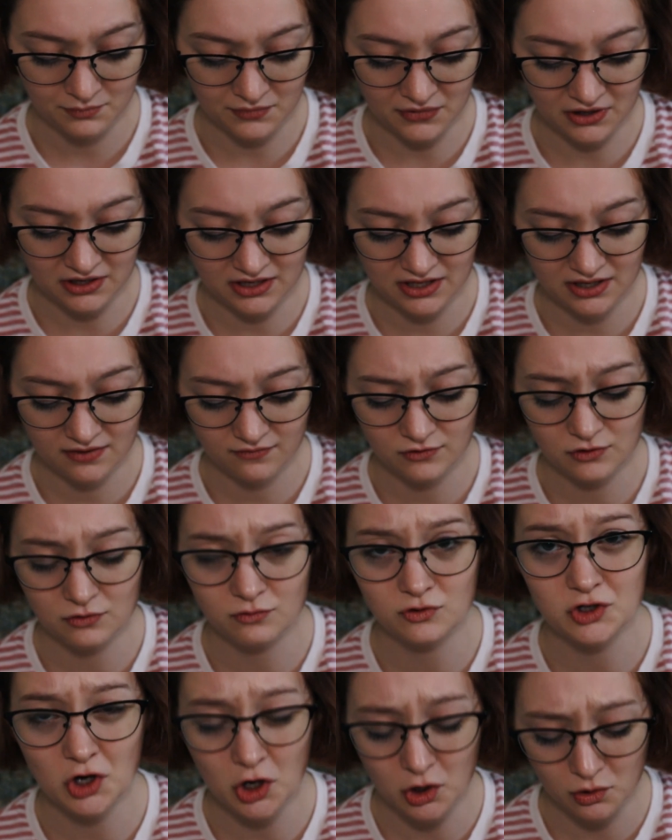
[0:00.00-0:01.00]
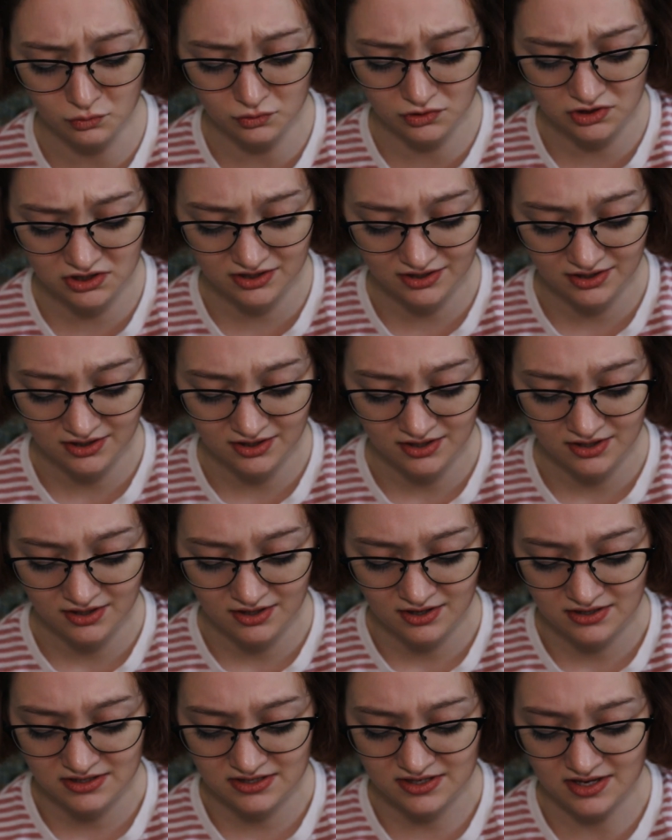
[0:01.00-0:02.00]
"But if you don't,"
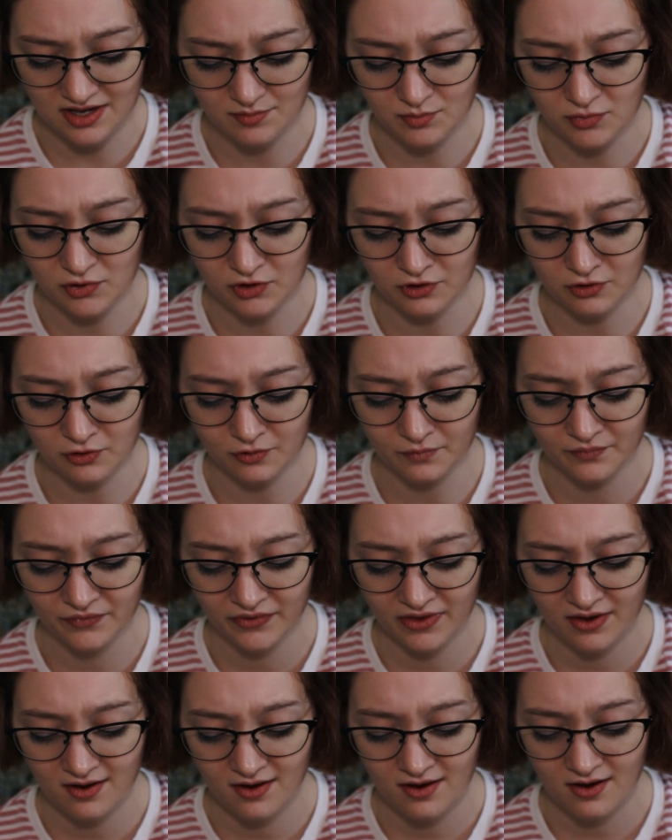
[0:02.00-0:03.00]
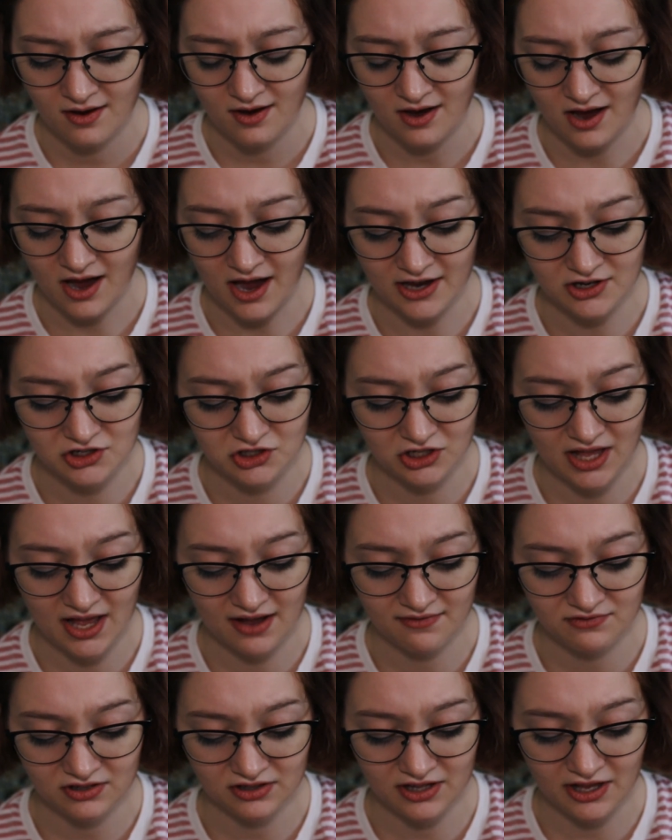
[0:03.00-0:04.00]
said Pooh, "I shall
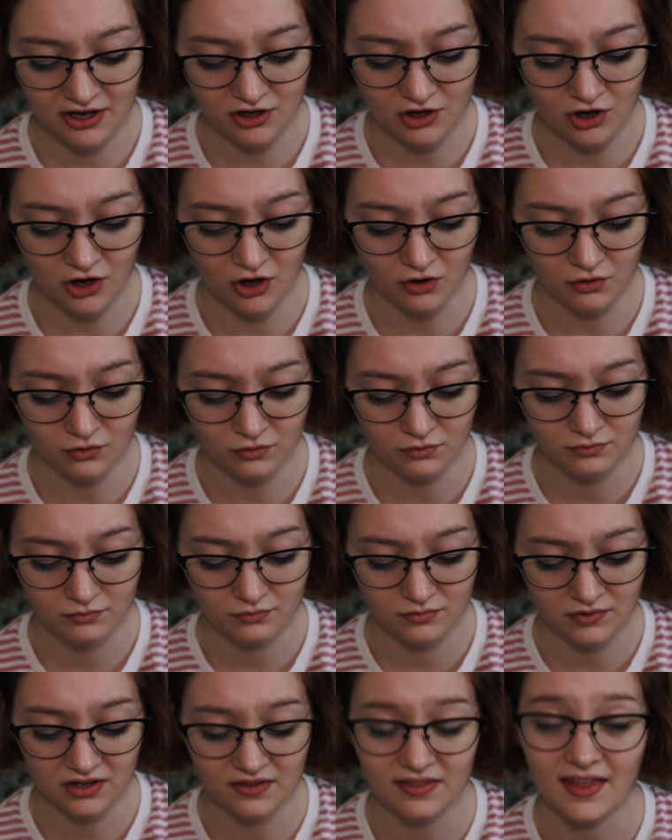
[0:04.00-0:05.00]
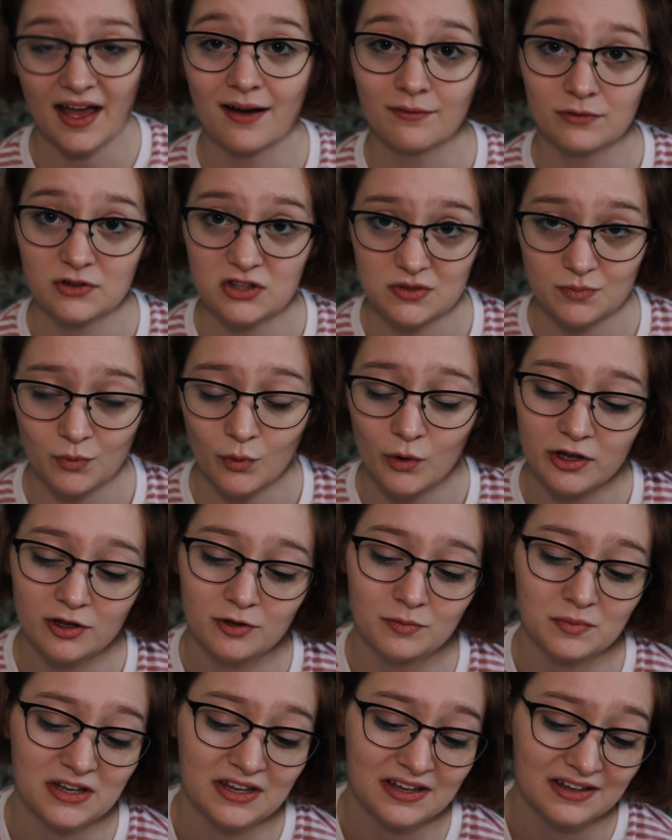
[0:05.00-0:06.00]
have to let go, and that would
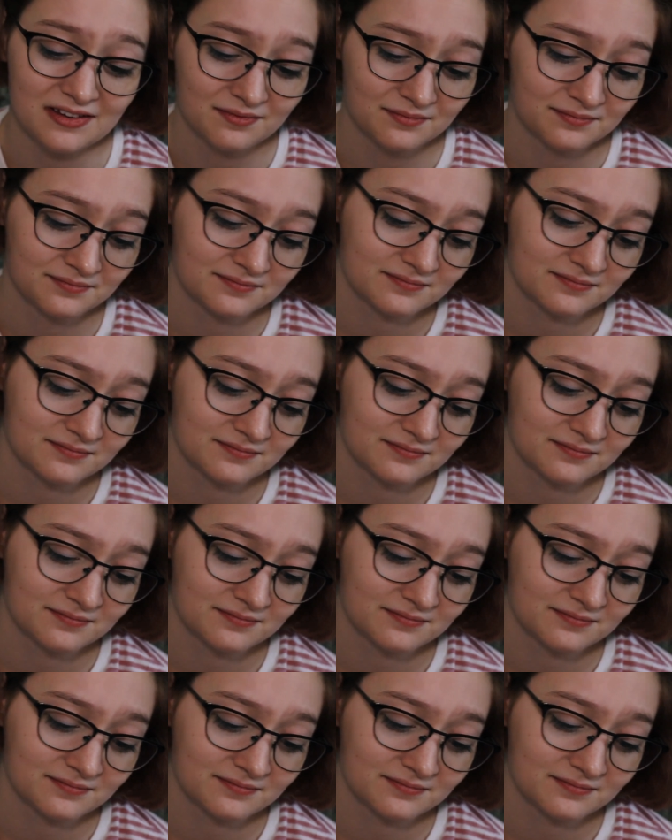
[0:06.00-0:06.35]
spoil me."